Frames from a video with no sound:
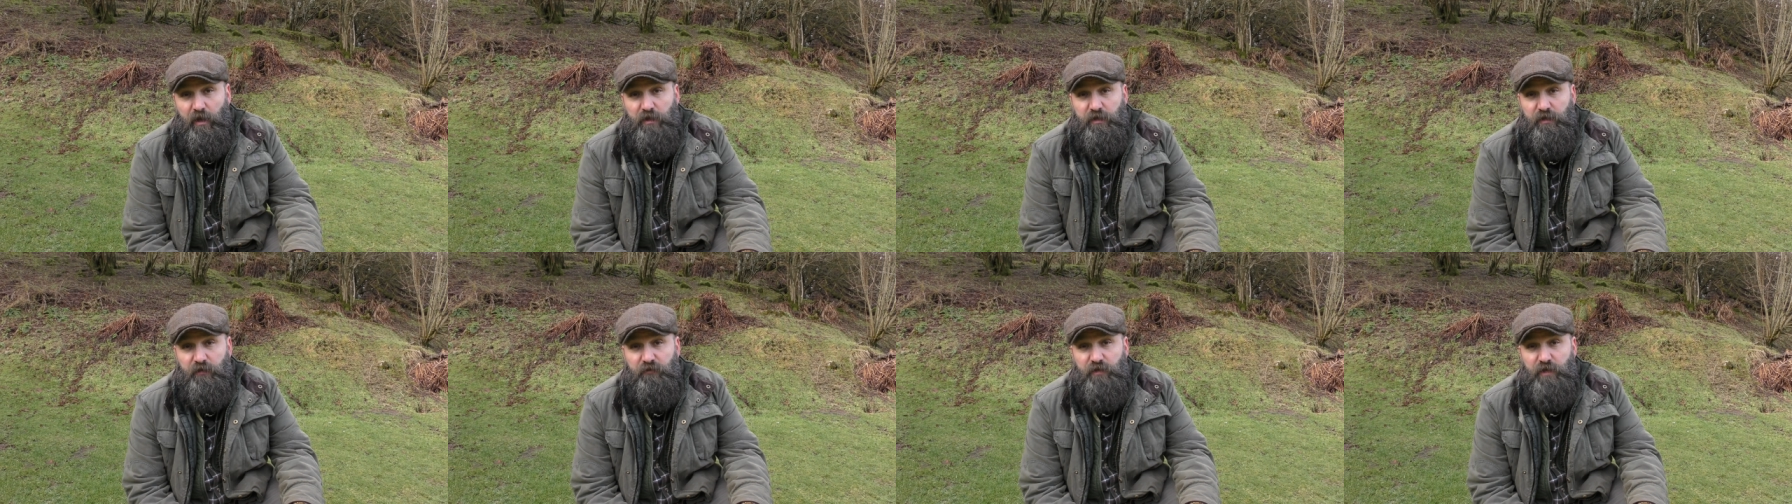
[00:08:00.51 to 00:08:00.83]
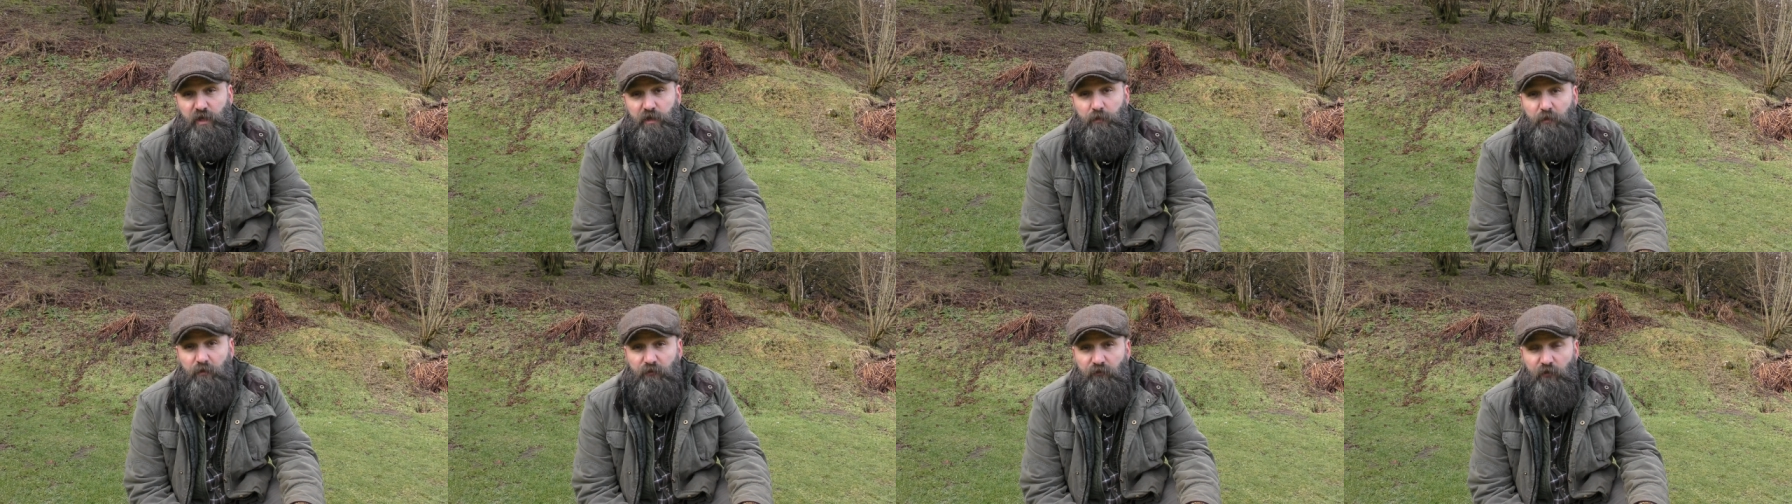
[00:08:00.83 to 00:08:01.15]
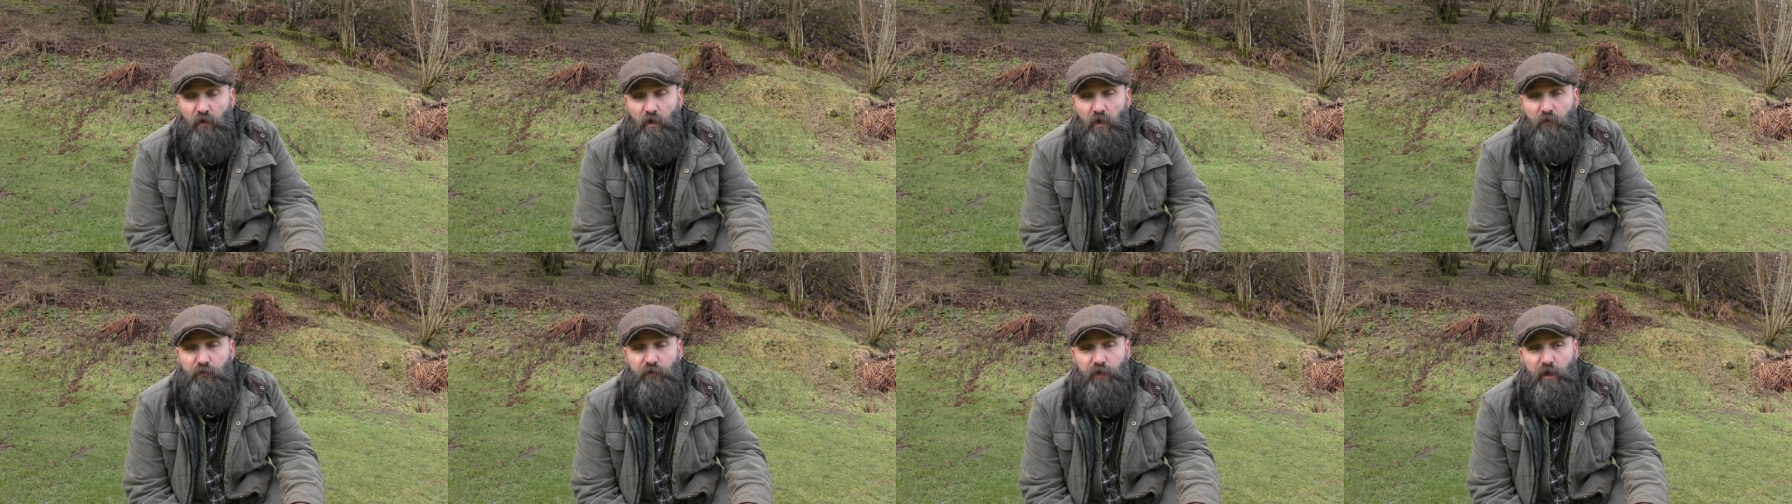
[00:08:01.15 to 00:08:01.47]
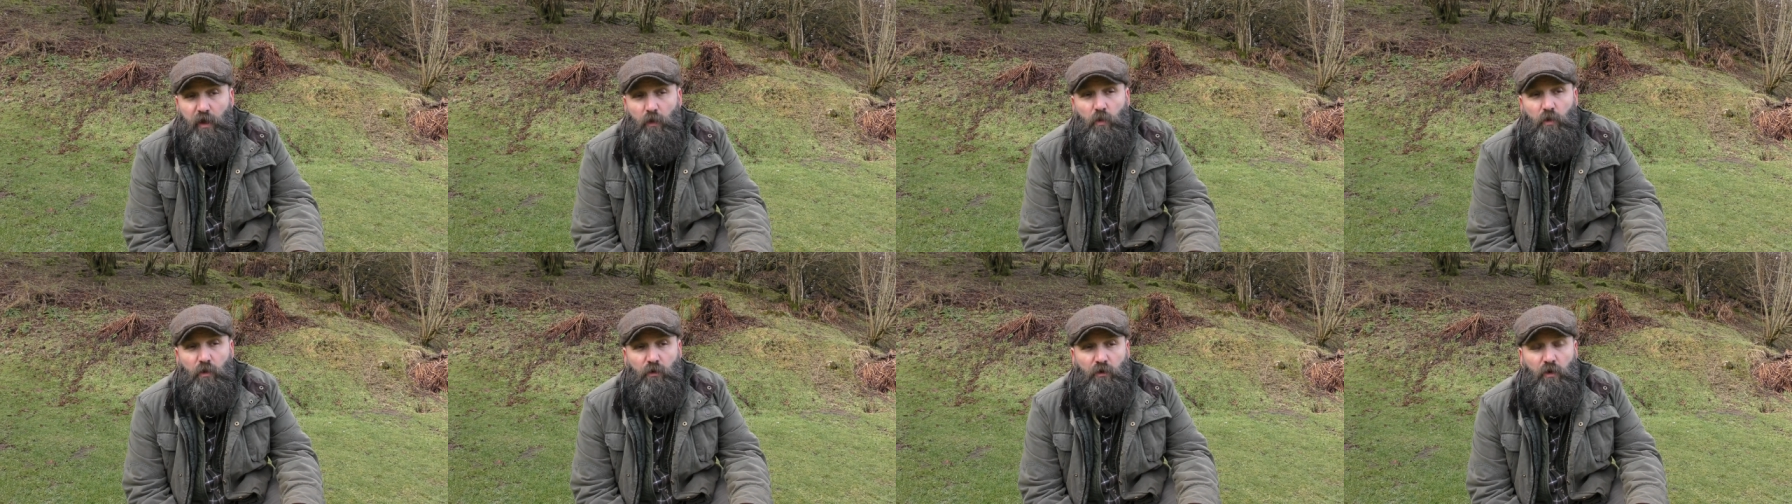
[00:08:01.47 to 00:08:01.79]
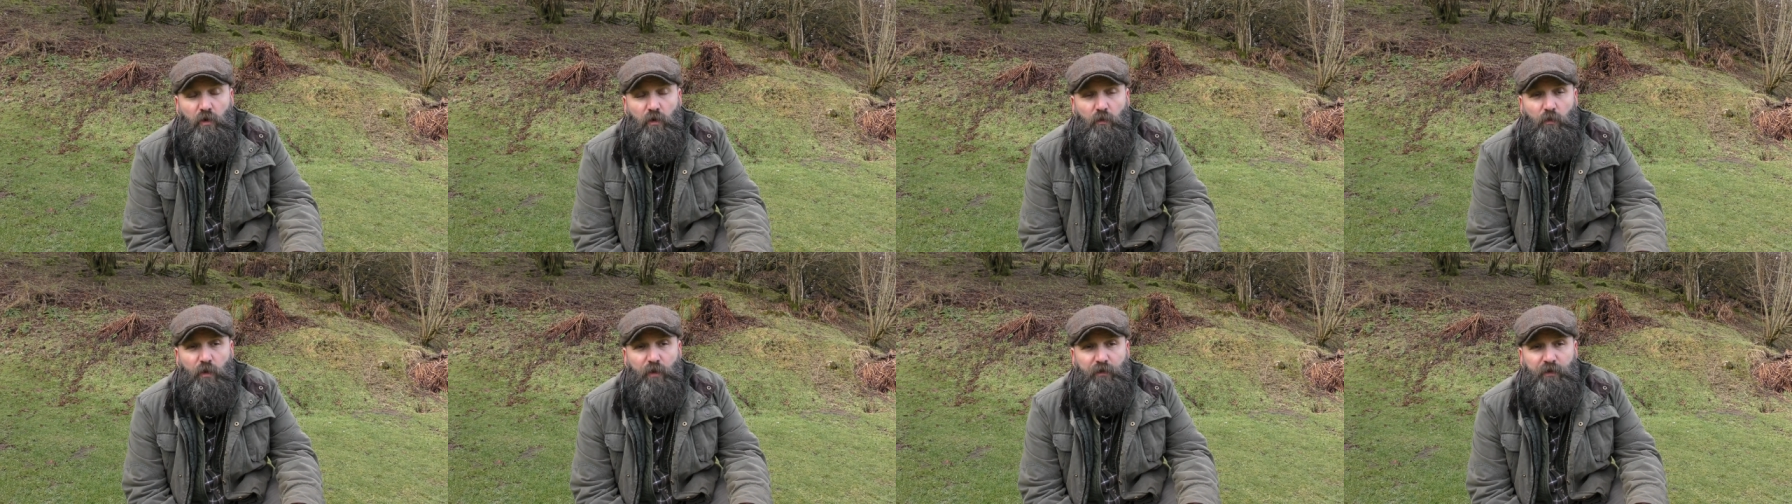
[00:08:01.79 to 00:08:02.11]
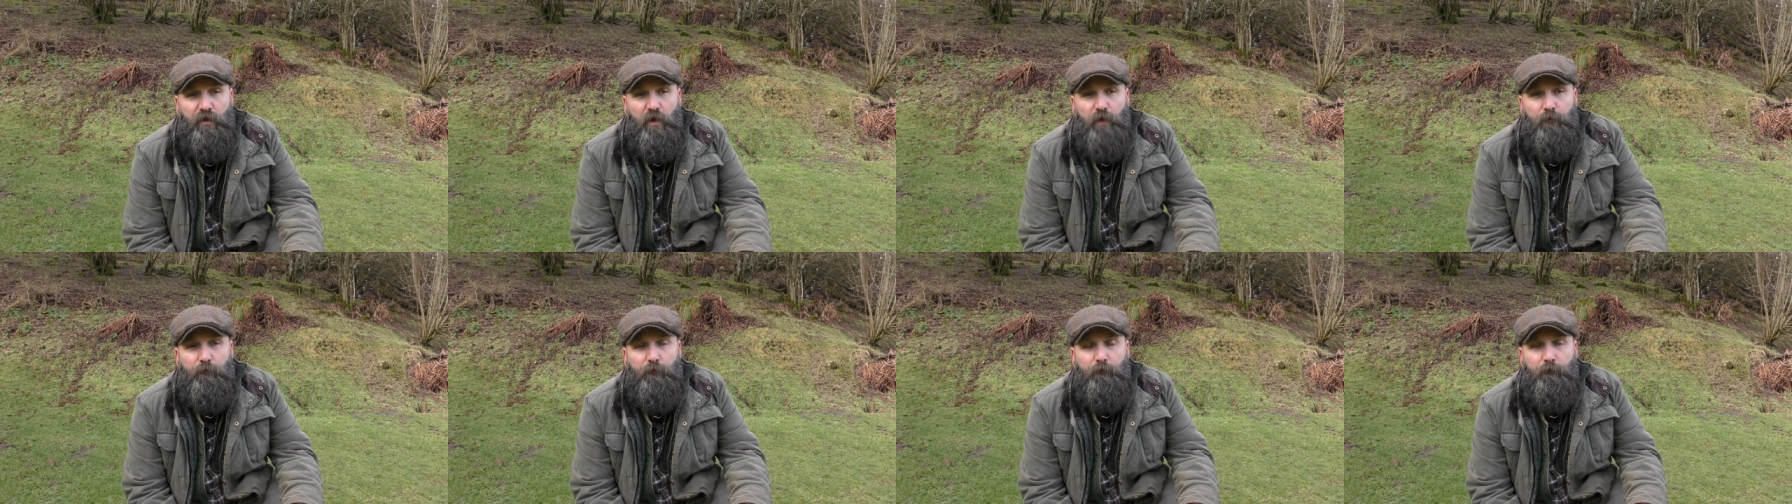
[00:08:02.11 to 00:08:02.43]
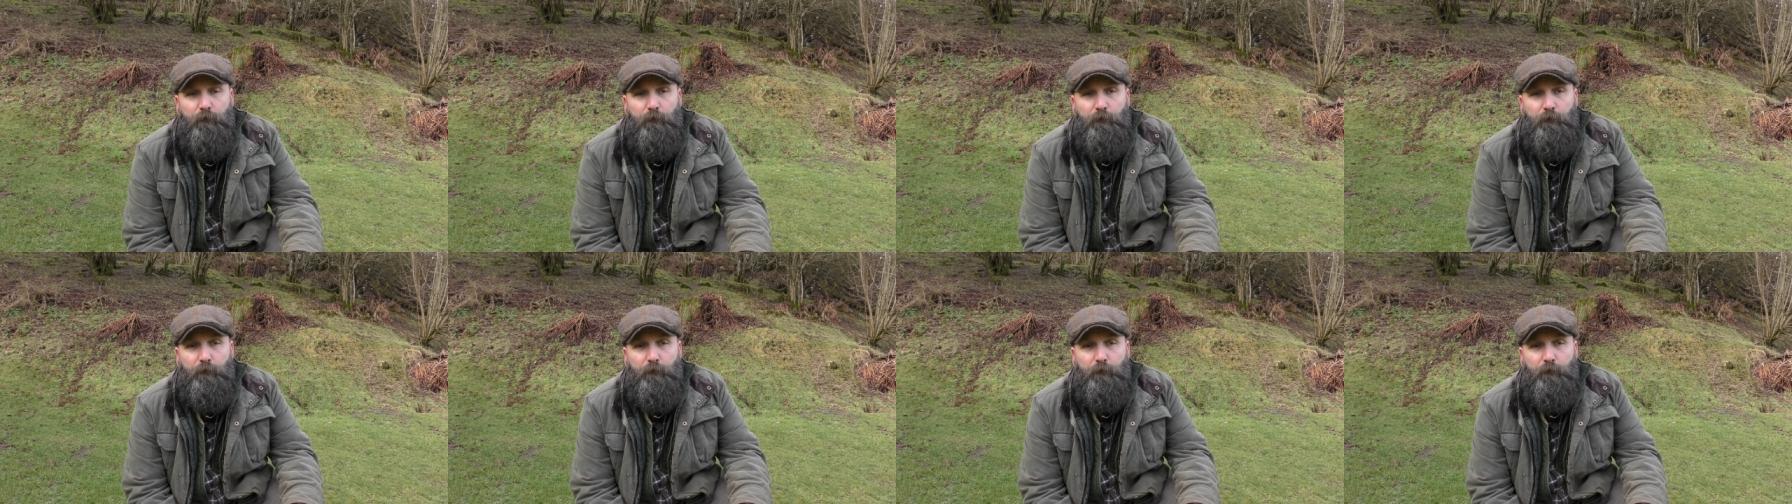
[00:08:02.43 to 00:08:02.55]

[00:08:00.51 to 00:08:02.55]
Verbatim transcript: as I've said before, they will come with a